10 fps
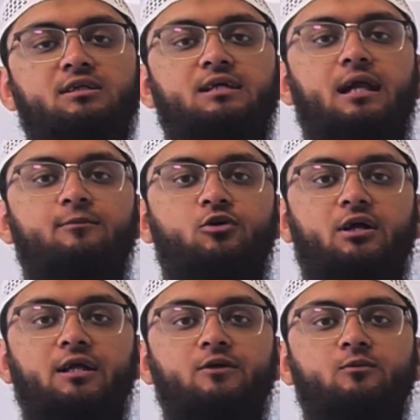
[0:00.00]
Assalamu
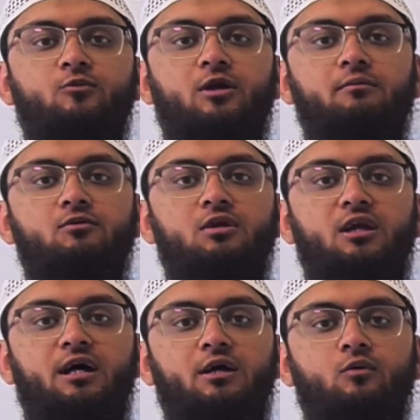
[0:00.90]
alaikum wa
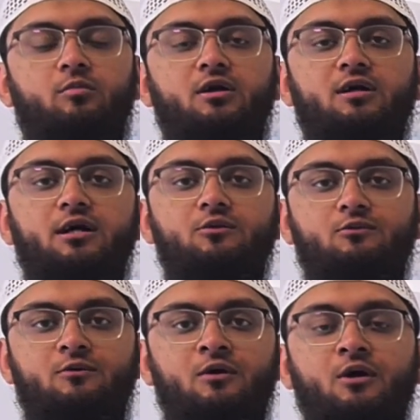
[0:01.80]
rahmatullahi wa
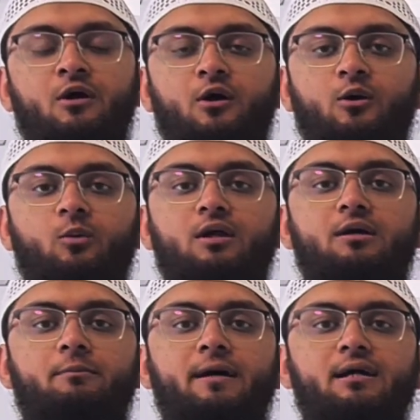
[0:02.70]
barakatuh.
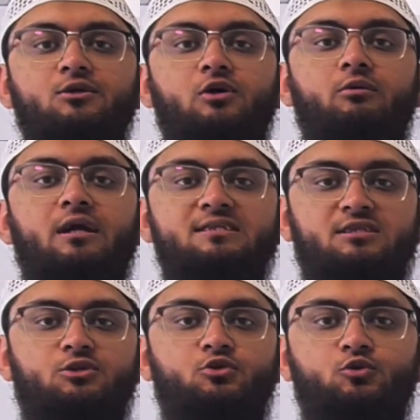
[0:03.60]
Welcome back to our
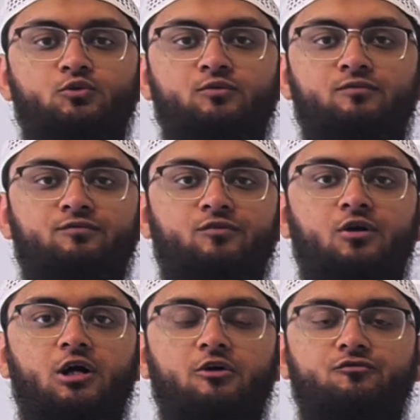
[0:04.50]
lesson 2
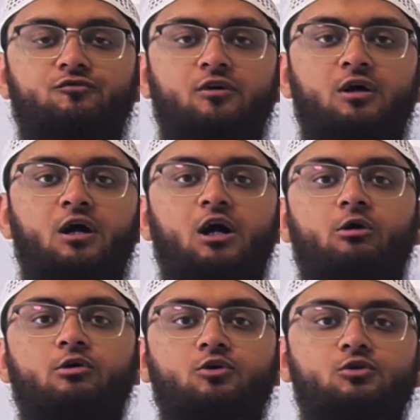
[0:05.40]
of
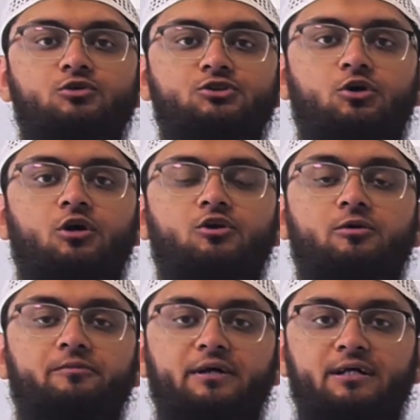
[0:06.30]
our course called
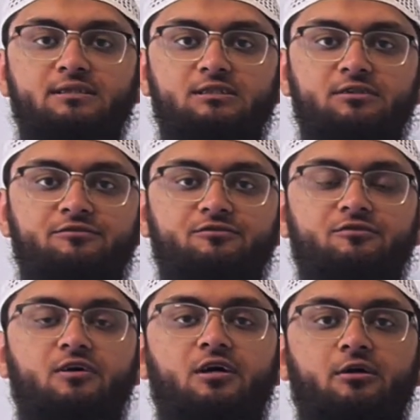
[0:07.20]
Comprehensive
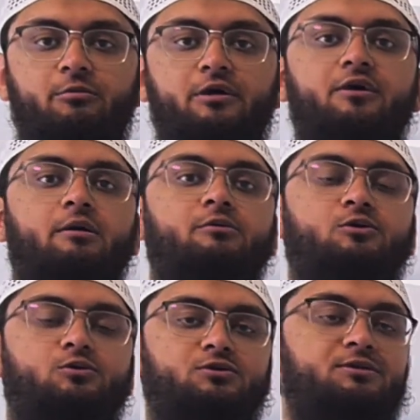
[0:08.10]
Arabic Grammar
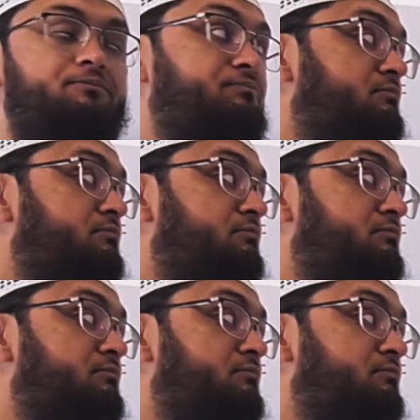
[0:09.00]
Course.